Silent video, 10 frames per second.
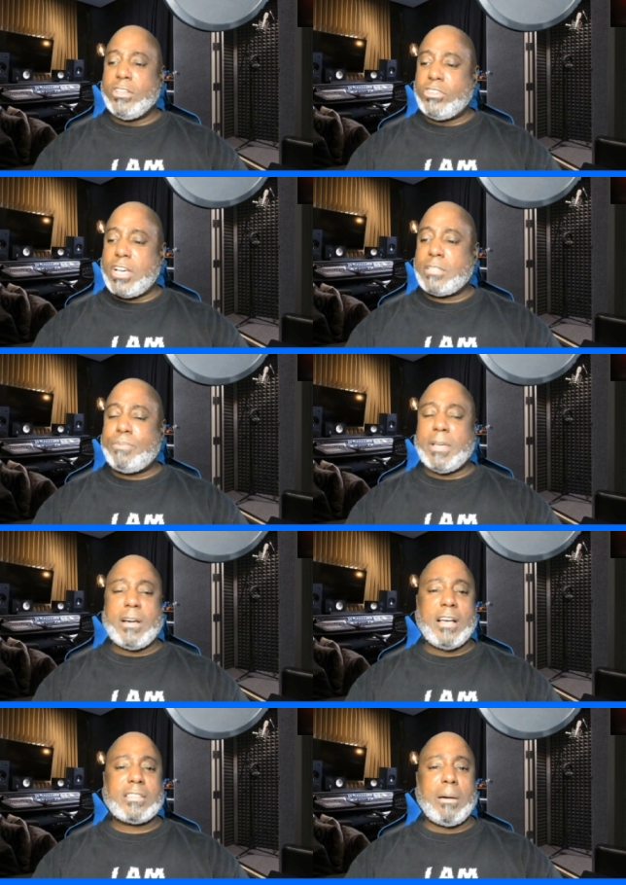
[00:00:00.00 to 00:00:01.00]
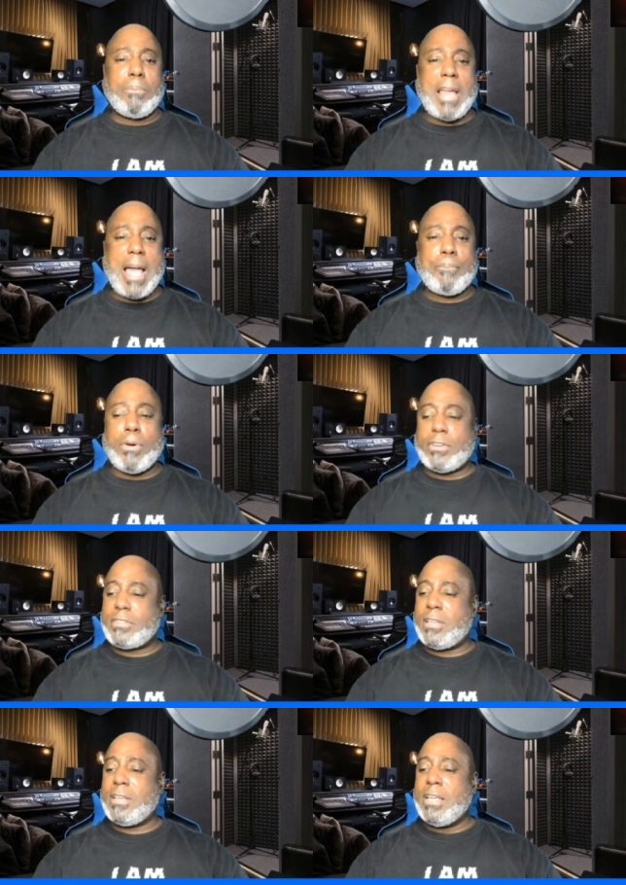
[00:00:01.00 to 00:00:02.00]
Just because a black
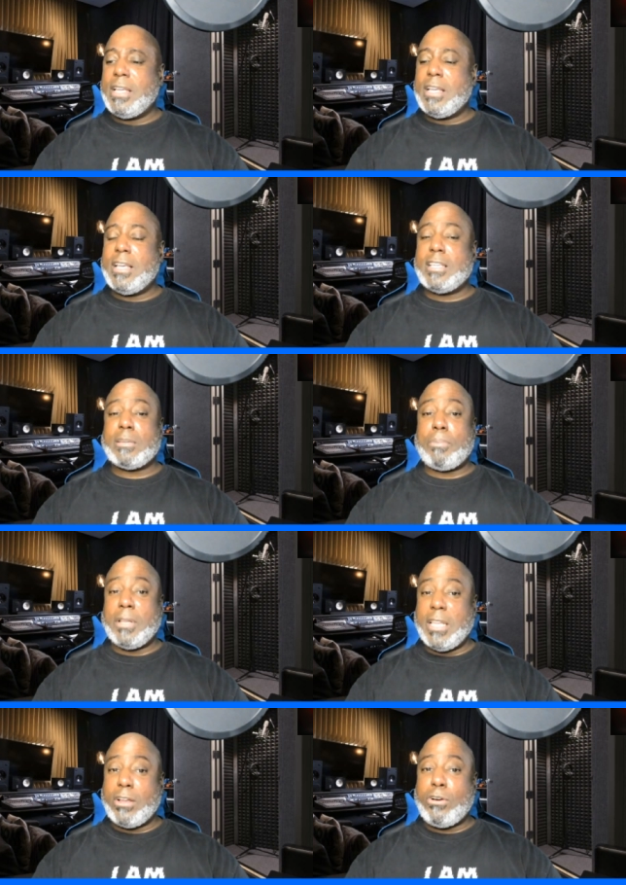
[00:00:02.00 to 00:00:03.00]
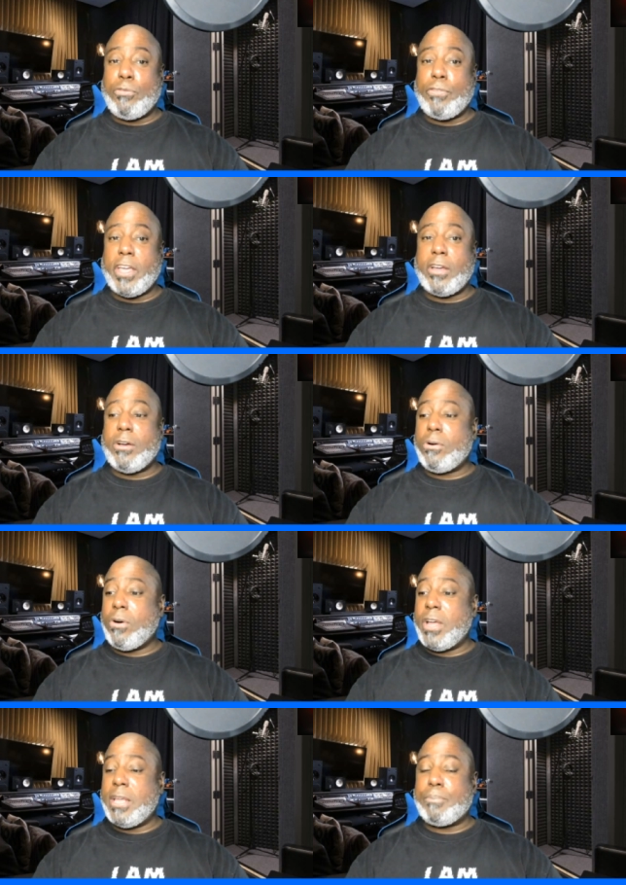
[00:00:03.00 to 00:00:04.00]
person is a political figure
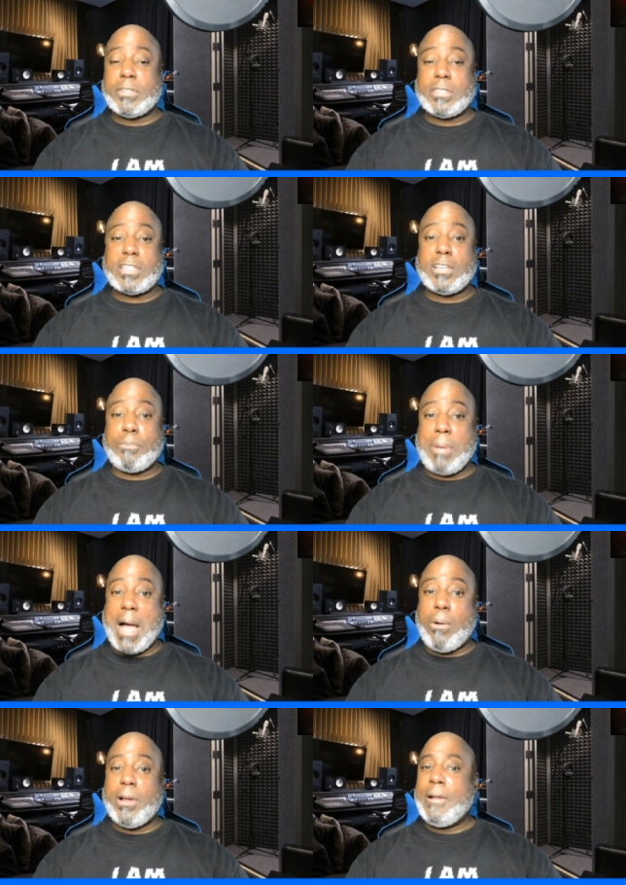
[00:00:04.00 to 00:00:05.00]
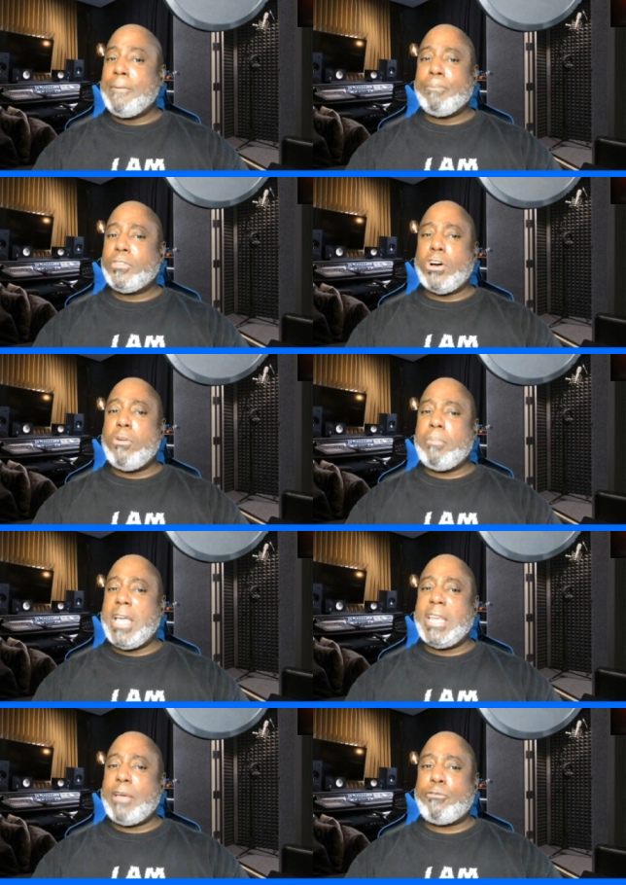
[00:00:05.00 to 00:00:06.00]
or in position of power, don't
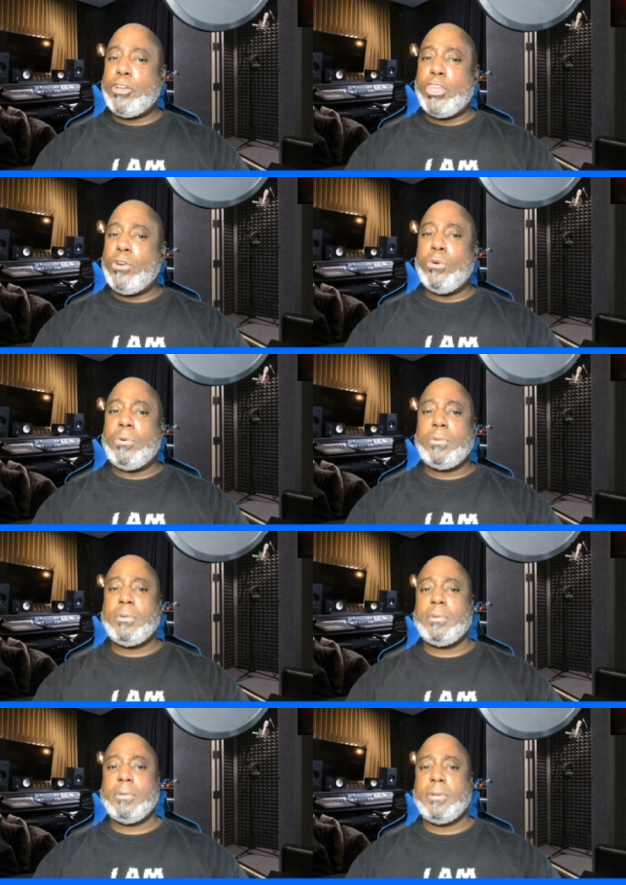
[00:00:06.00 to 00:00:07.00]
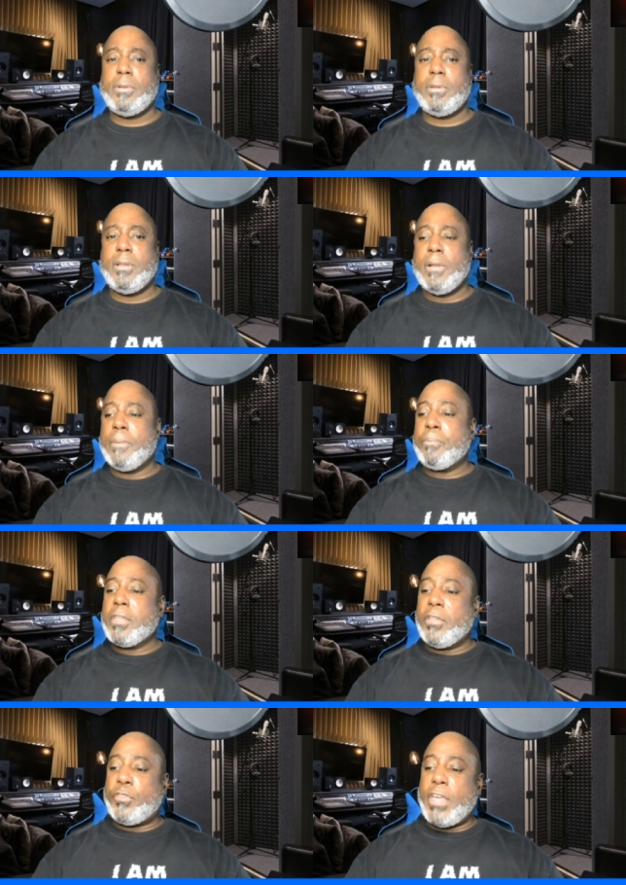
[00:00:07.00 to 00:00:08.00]
mean they're for you.
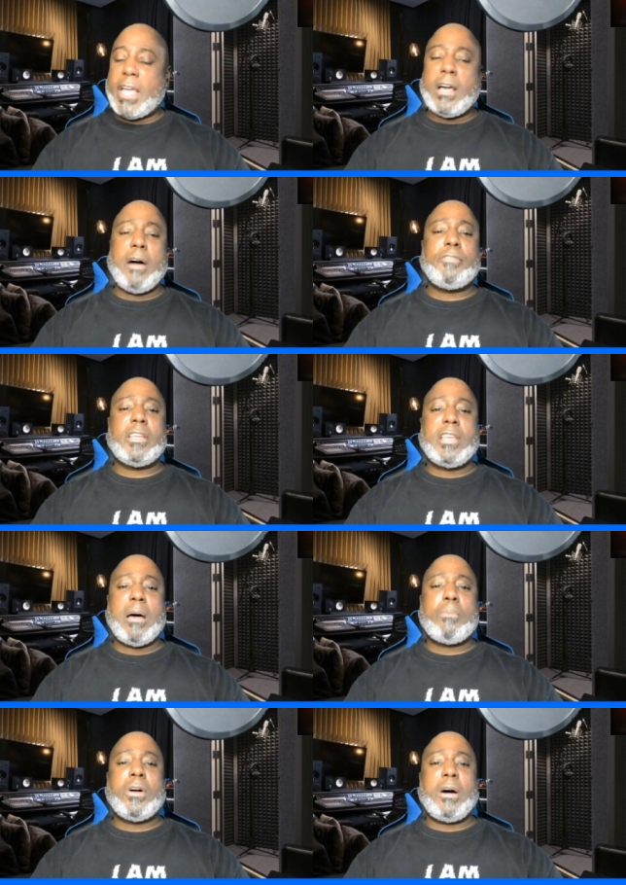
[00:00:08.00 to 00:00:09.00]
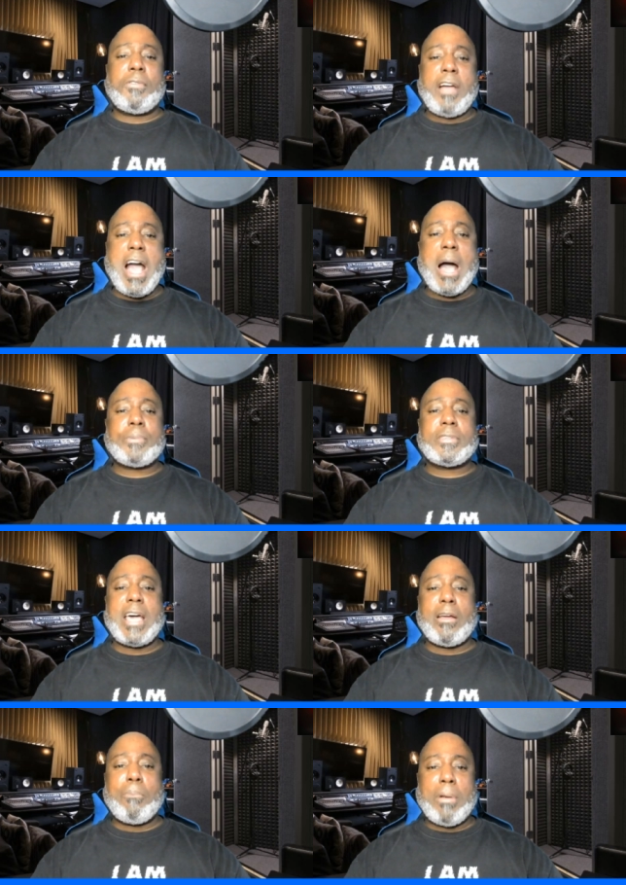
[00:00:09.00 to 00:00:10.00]
Think of the number of cops
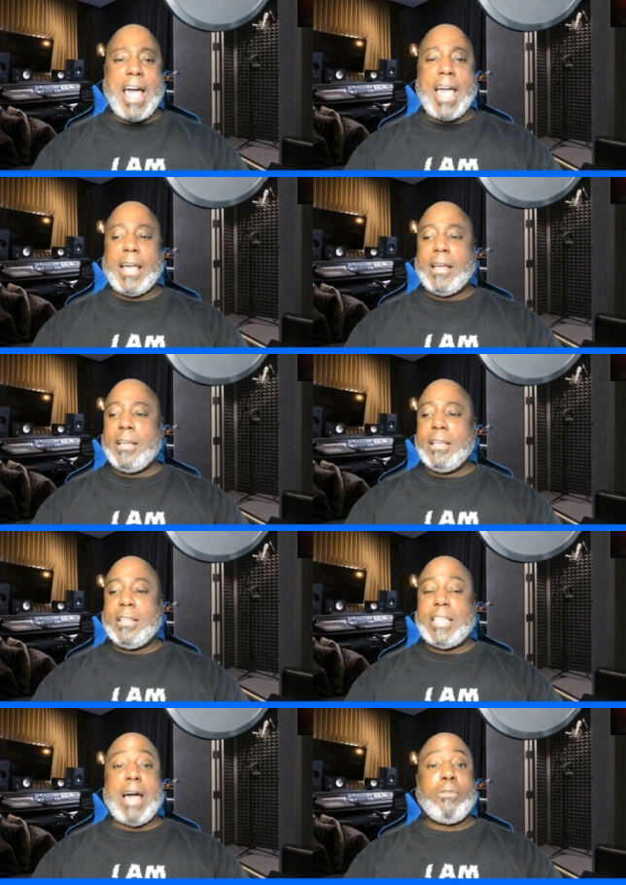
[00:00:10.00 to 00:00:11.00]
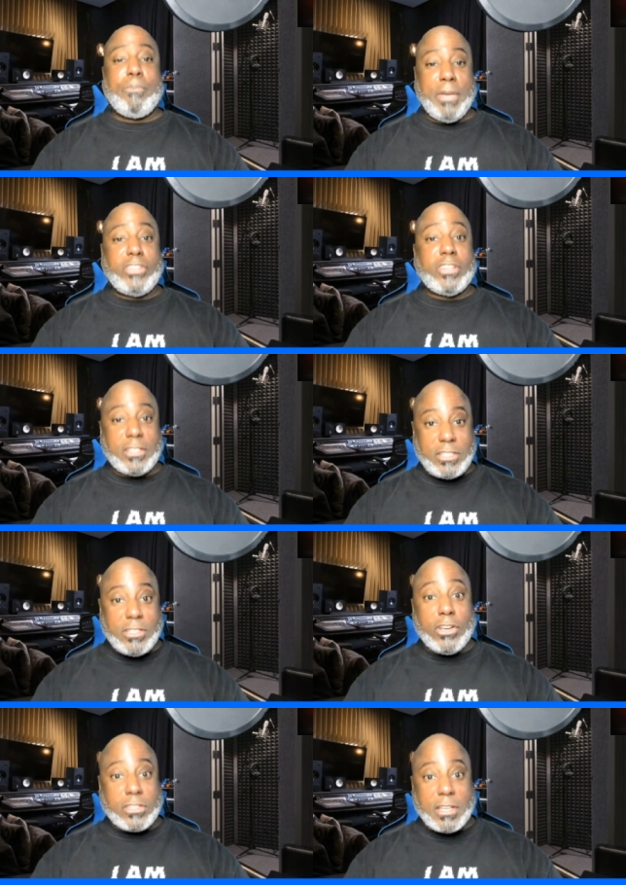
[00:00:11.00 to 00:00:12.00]
that are black that would beat
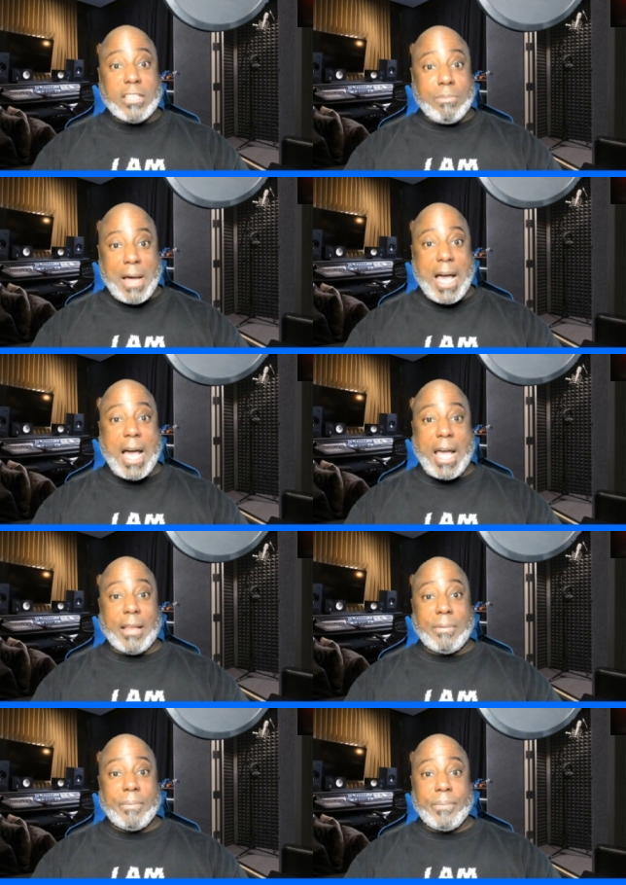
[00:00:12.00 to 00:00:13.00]
your son's behind.